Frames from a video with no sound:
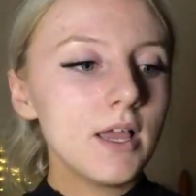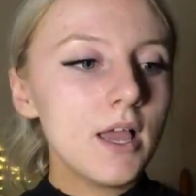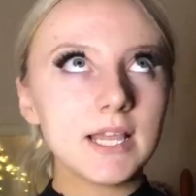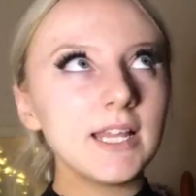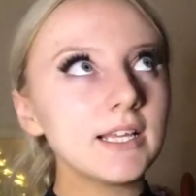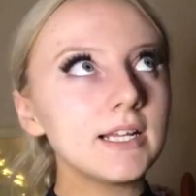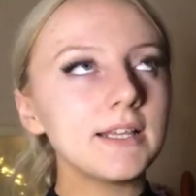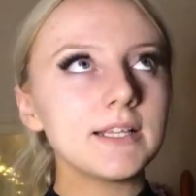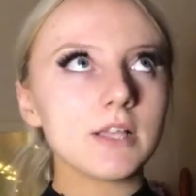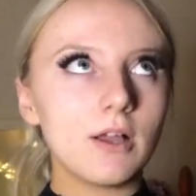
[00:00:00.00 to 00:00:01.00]
Technically
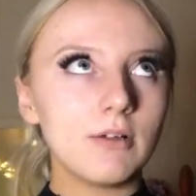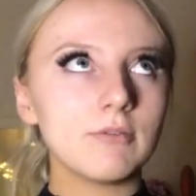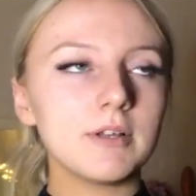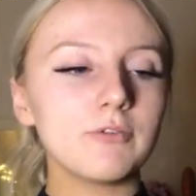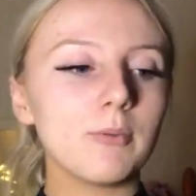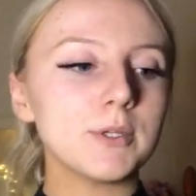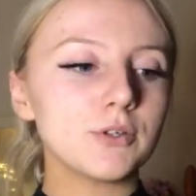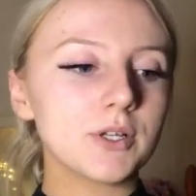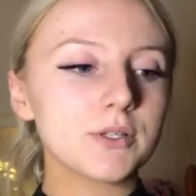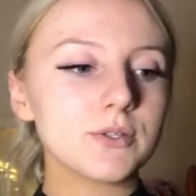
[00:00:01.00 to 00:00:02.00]
these aren't really from a
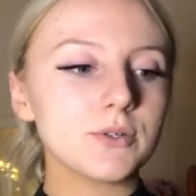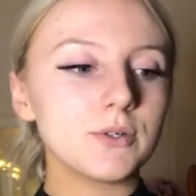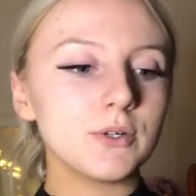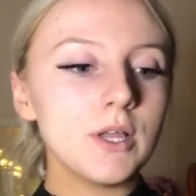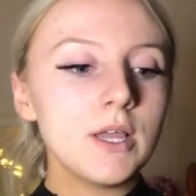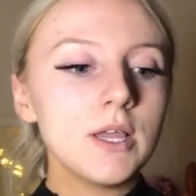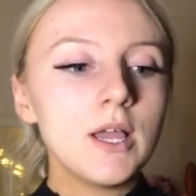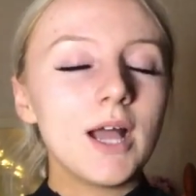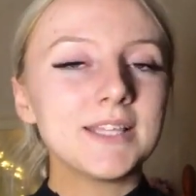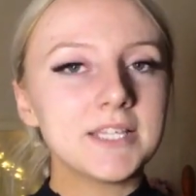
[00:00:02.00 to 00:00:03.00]
drugstore.
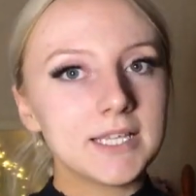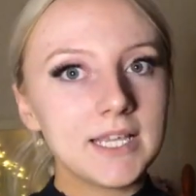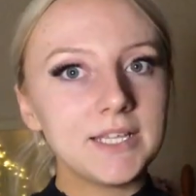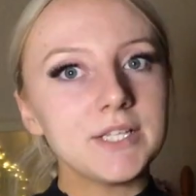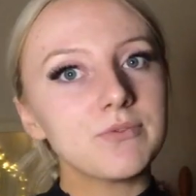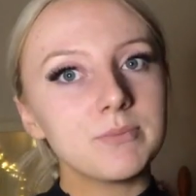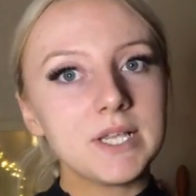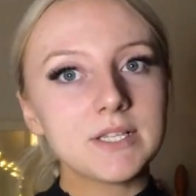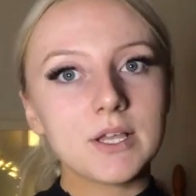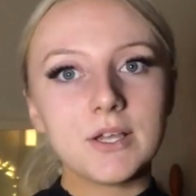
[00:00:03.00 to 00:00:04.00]
I did get these from
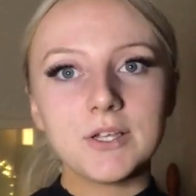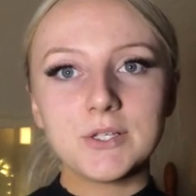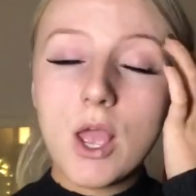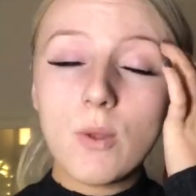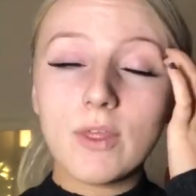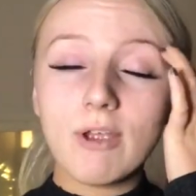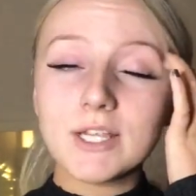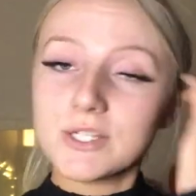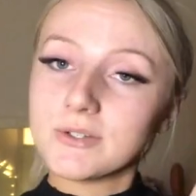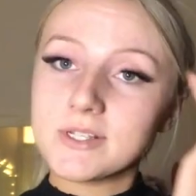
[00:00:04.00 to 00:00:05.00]
Tesco's. They're
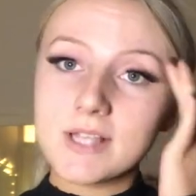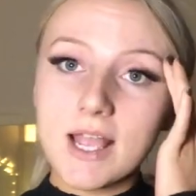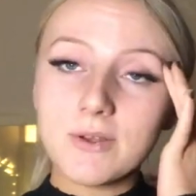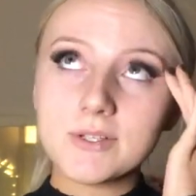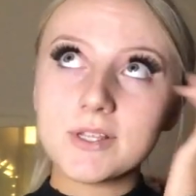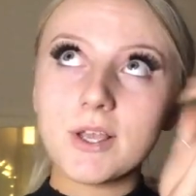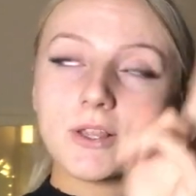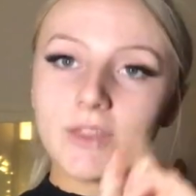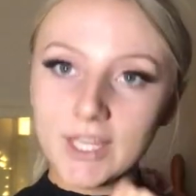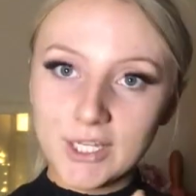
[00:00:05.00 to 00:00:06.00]
actually on sale, so
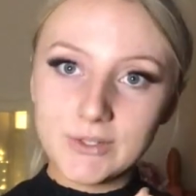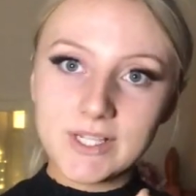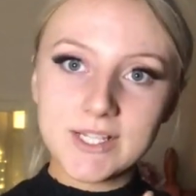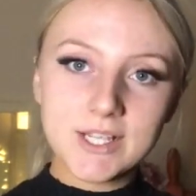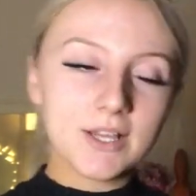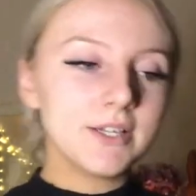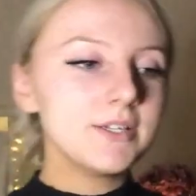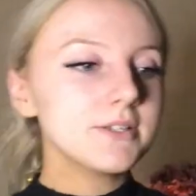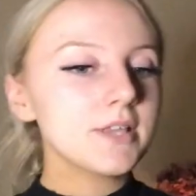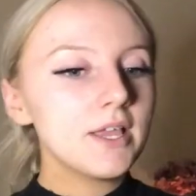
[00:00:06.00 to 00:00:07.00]
thank you
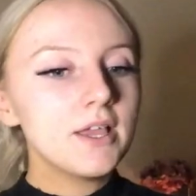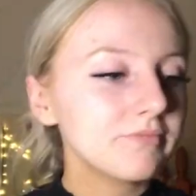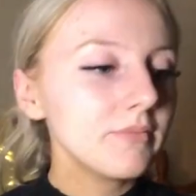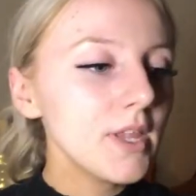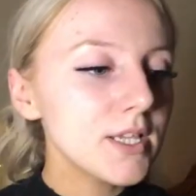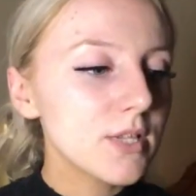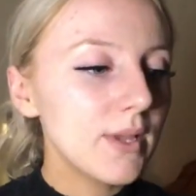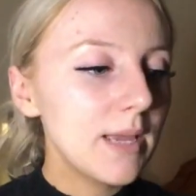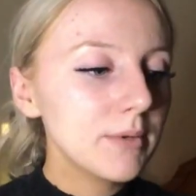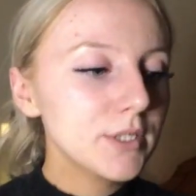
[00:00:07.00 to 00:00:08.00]
Tesco's. So I
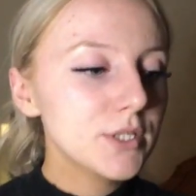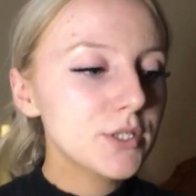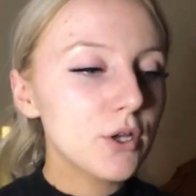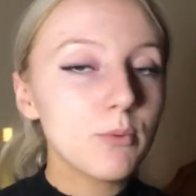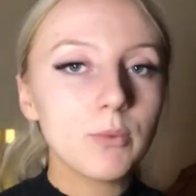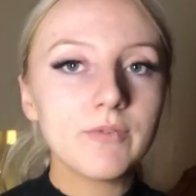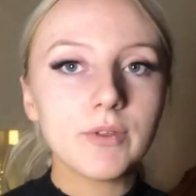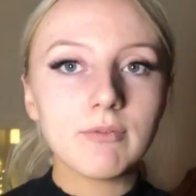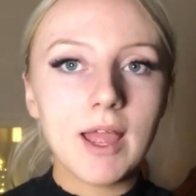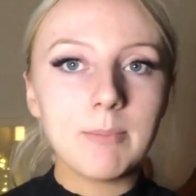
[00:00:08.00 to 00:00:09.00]
am going to stop with the
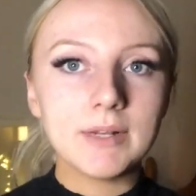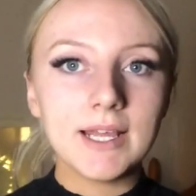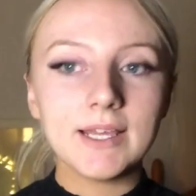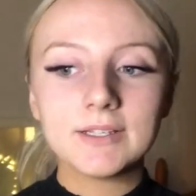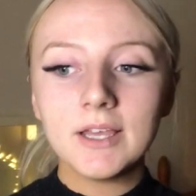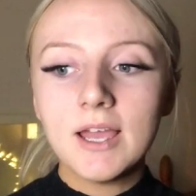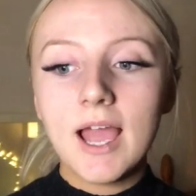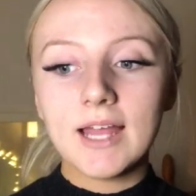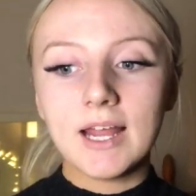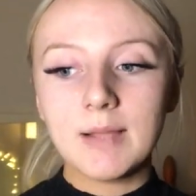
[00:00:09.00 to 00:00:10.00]
rambling
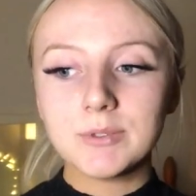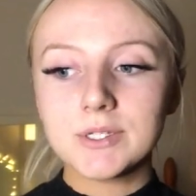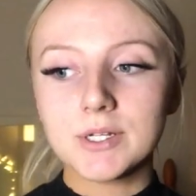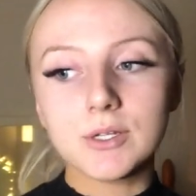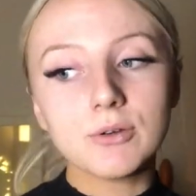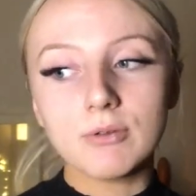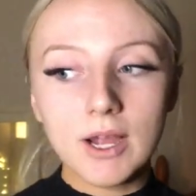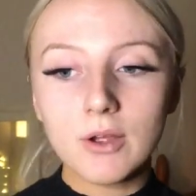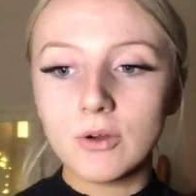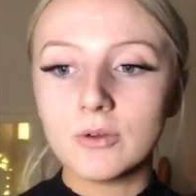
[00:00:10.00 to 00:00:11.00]
and I'm just going to
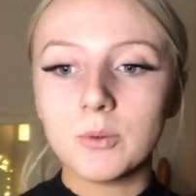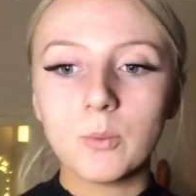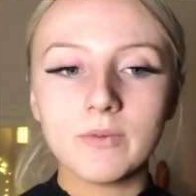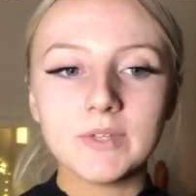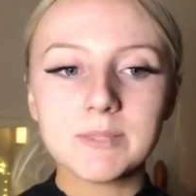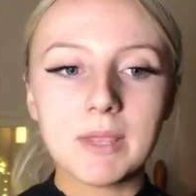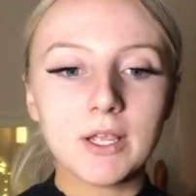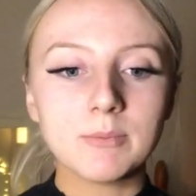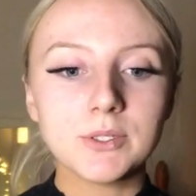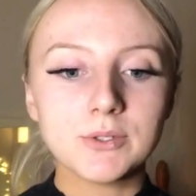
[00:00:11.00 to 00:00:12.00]
crack on with this
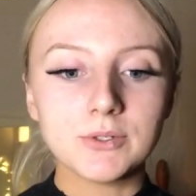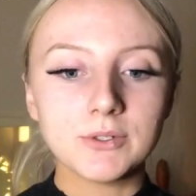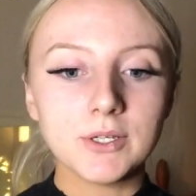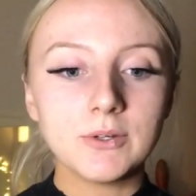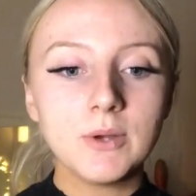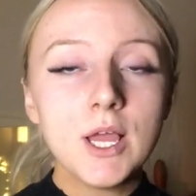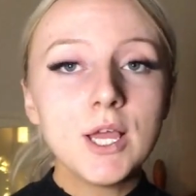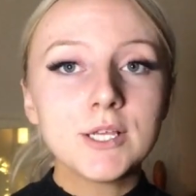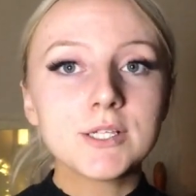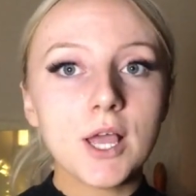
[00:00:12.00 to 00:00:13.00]
makeup tutorial.
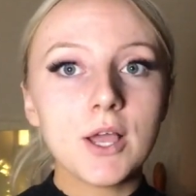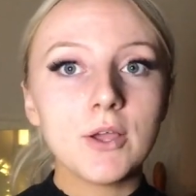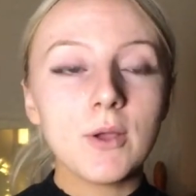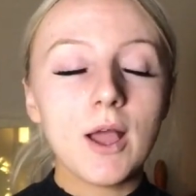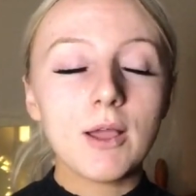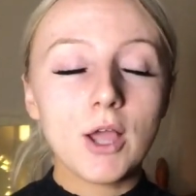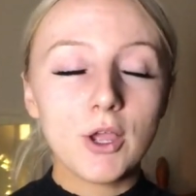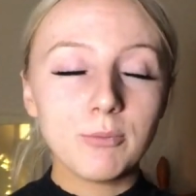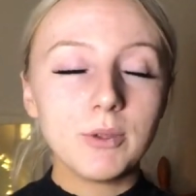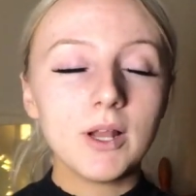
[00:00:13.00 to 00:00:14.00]
So I
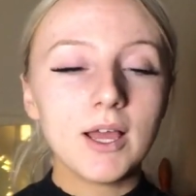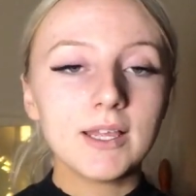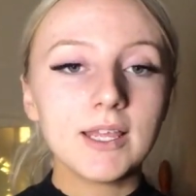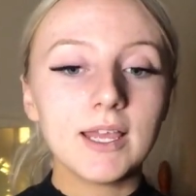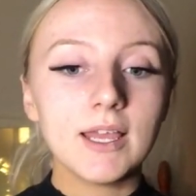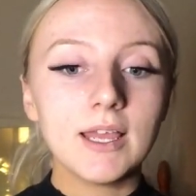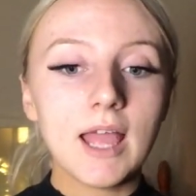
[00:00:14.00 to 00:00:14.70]
hope you like it,